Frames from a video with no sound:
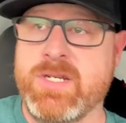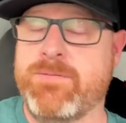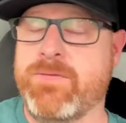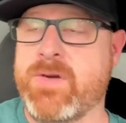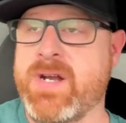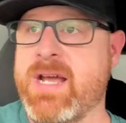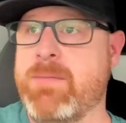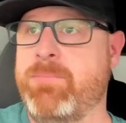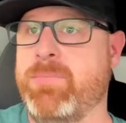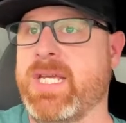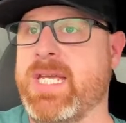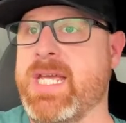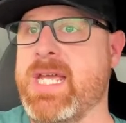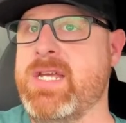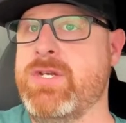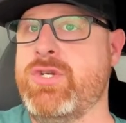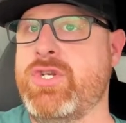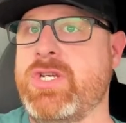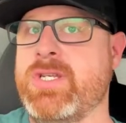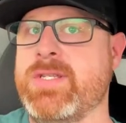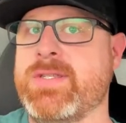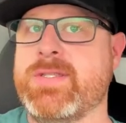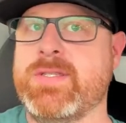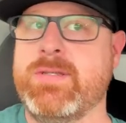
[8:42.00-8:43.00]

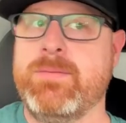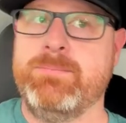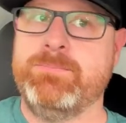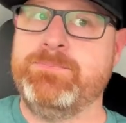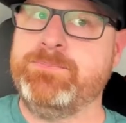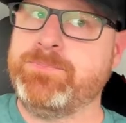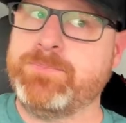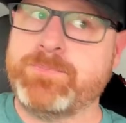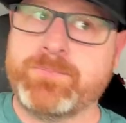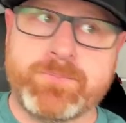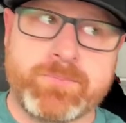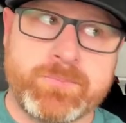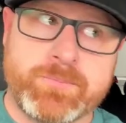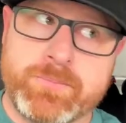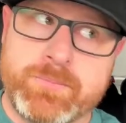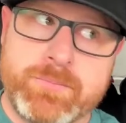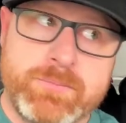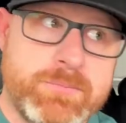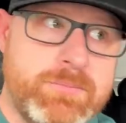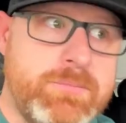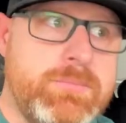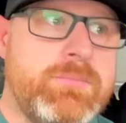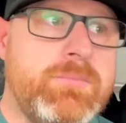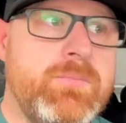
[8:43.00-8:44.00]
applications.
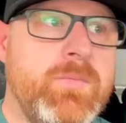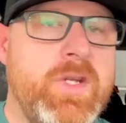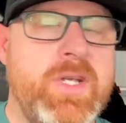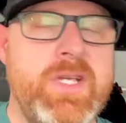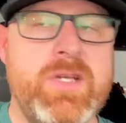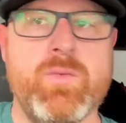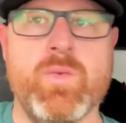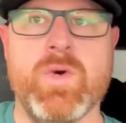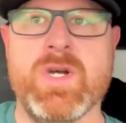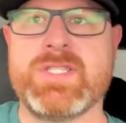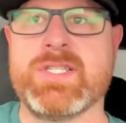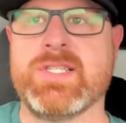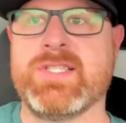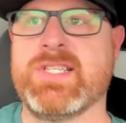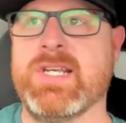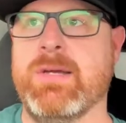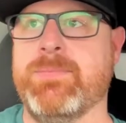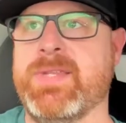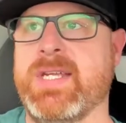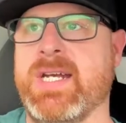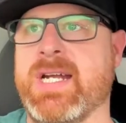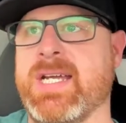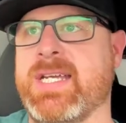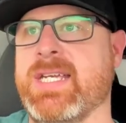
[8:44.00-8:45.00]
It wasn't
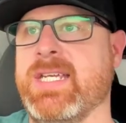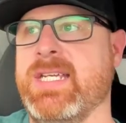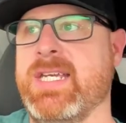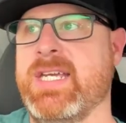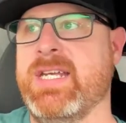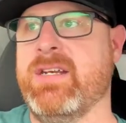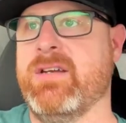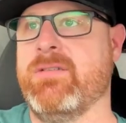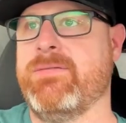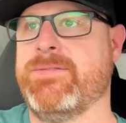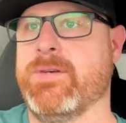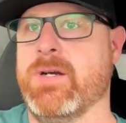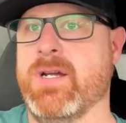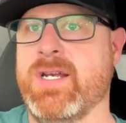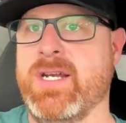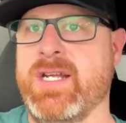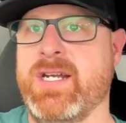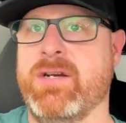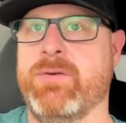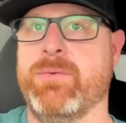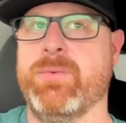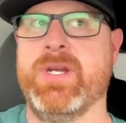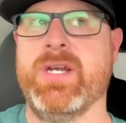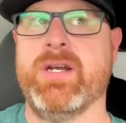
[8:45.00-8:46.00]
something I could get in a front
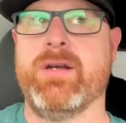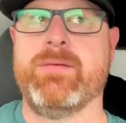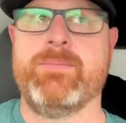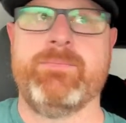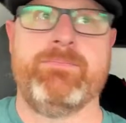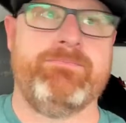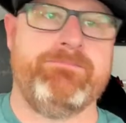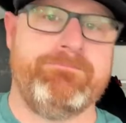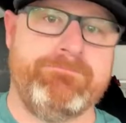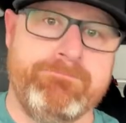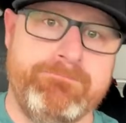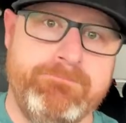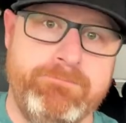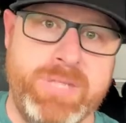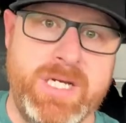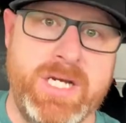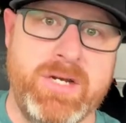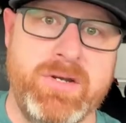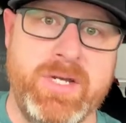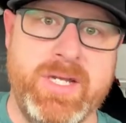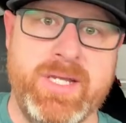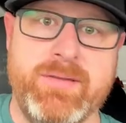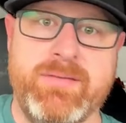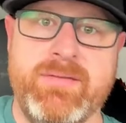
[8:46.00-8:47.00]
and a rear.
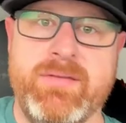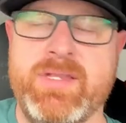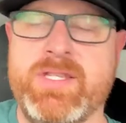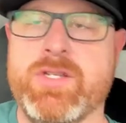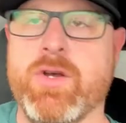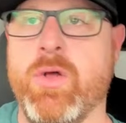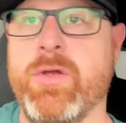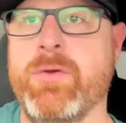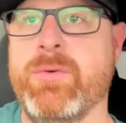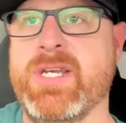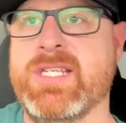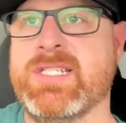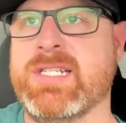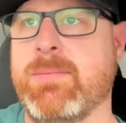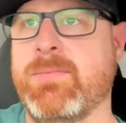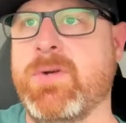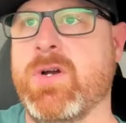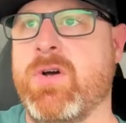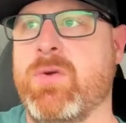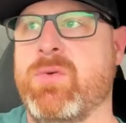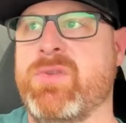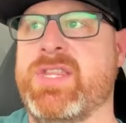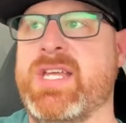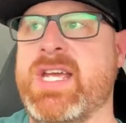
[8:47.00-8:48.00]
Period. It's the only reason I'm
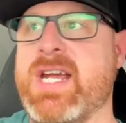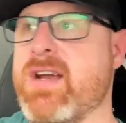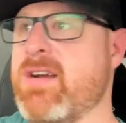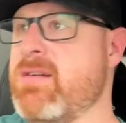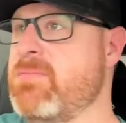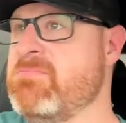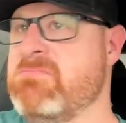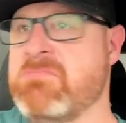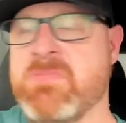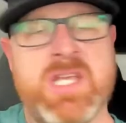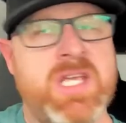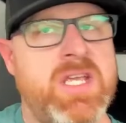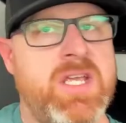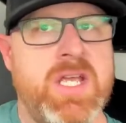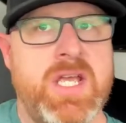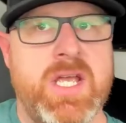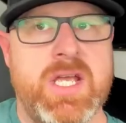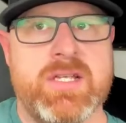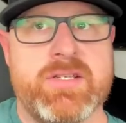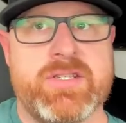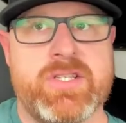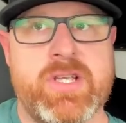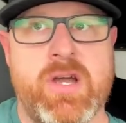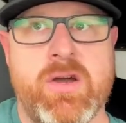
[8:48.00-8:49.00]
going with there.
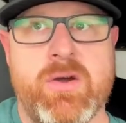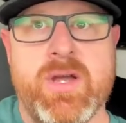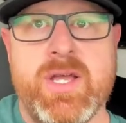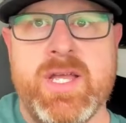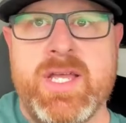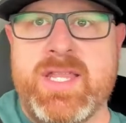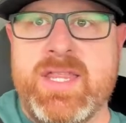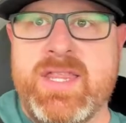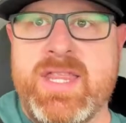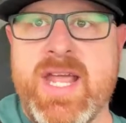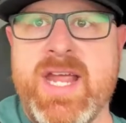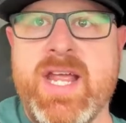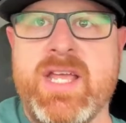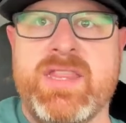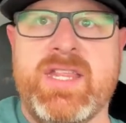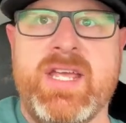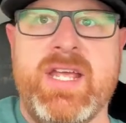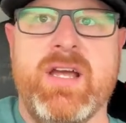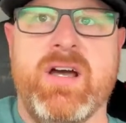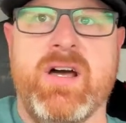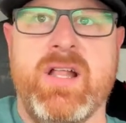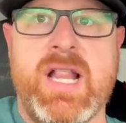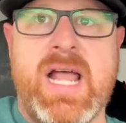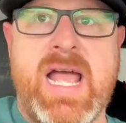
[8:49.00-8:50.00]
So they
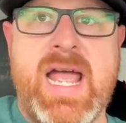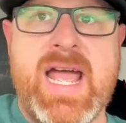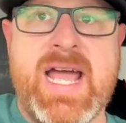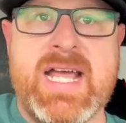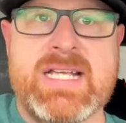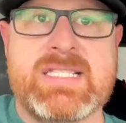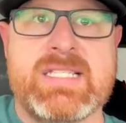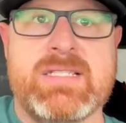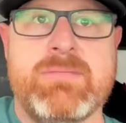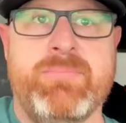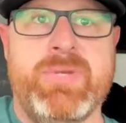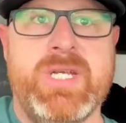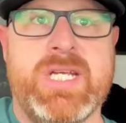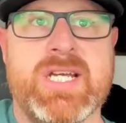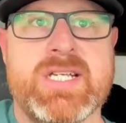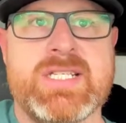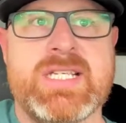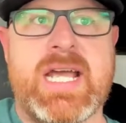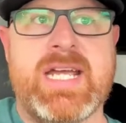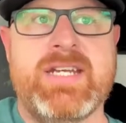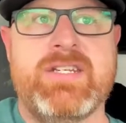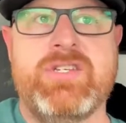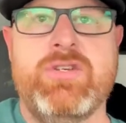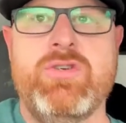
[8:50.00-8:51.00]
all asked because
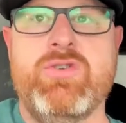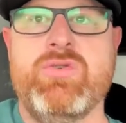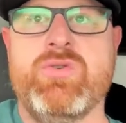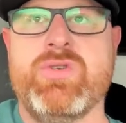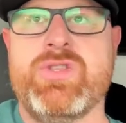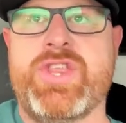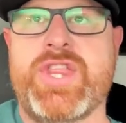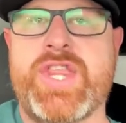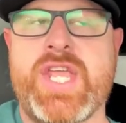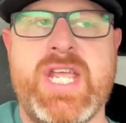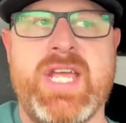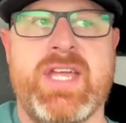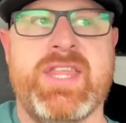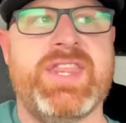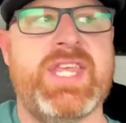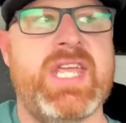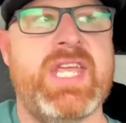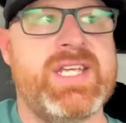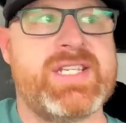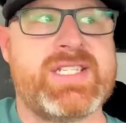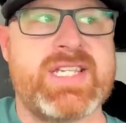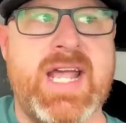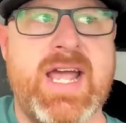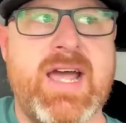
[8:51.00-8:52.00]
I do think
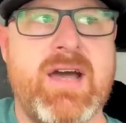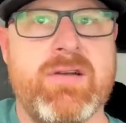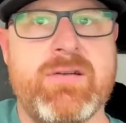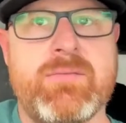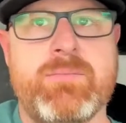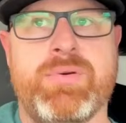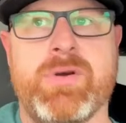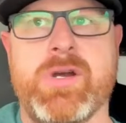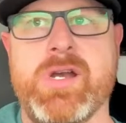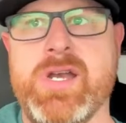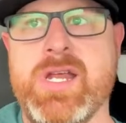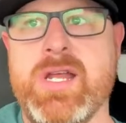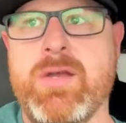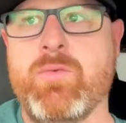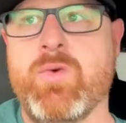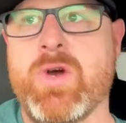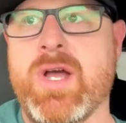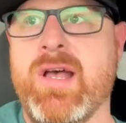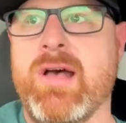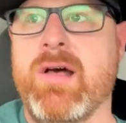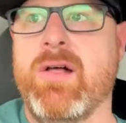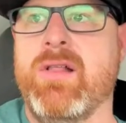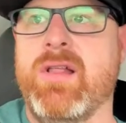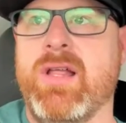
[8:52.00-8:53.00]
things out pretty
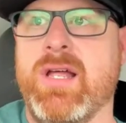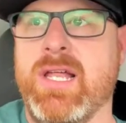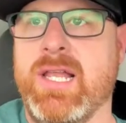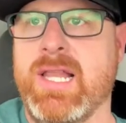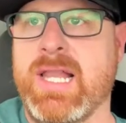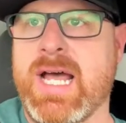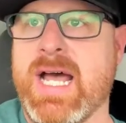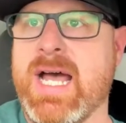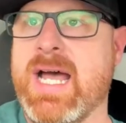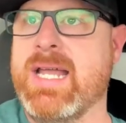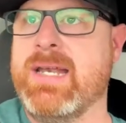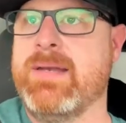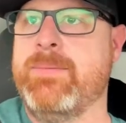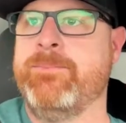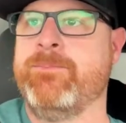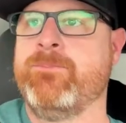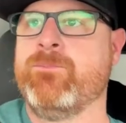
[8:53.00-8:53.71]
well a lot,